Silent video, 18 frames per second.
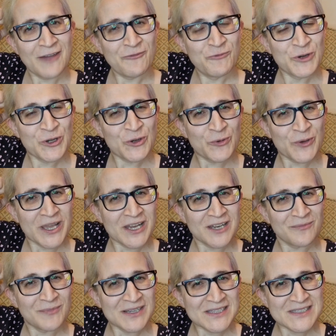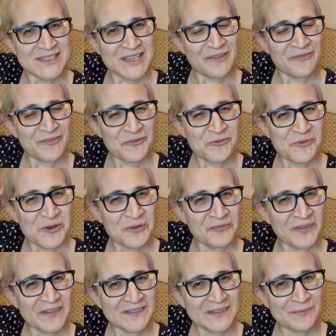I've recreated myself, I've
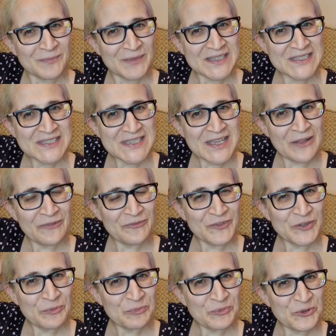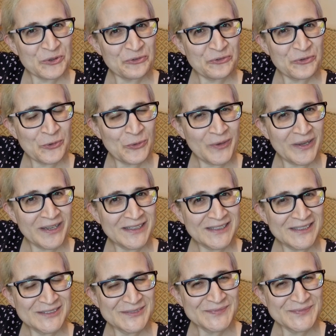reinvented myself in a beautiful way.